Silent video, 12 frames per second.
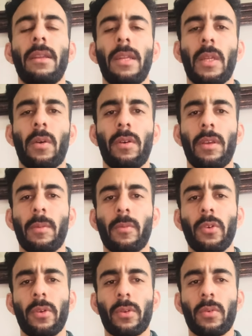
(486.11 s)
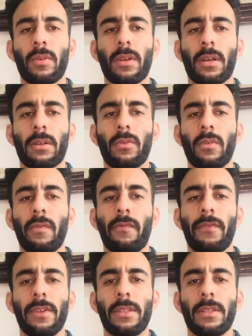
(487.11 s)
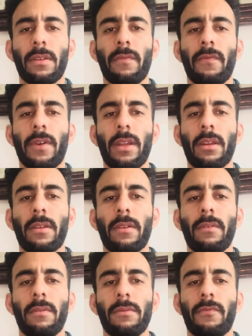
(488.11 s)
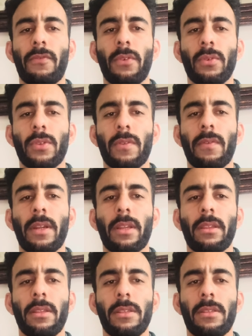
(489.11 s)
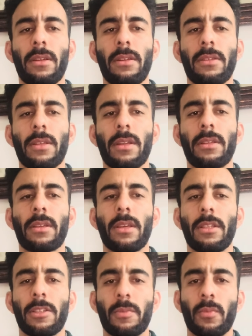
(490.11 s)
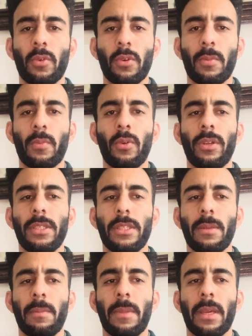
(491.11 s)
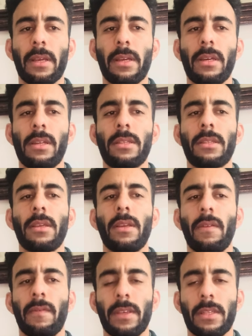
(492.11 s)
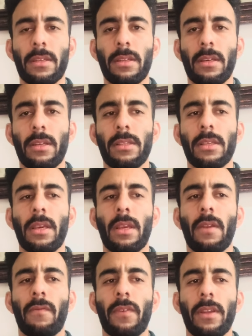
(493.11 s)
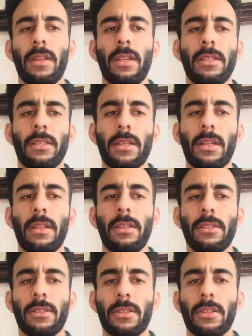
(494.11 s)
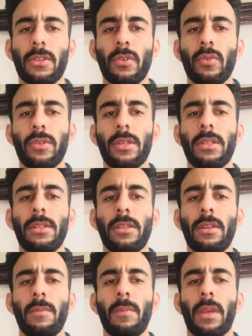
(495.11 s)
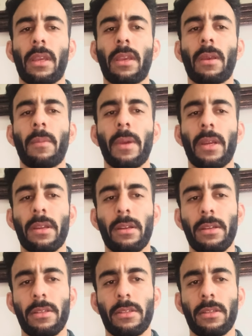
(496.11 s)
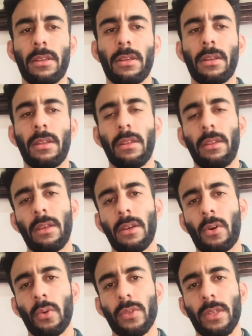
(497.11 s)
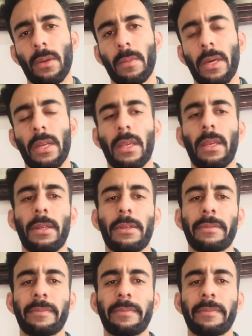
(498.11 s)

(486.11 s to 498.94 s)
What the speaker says: Now I am going to talk on feature work. Future work. This research can support policymakers, investors, and financial institutions in making better decisions in the housing market.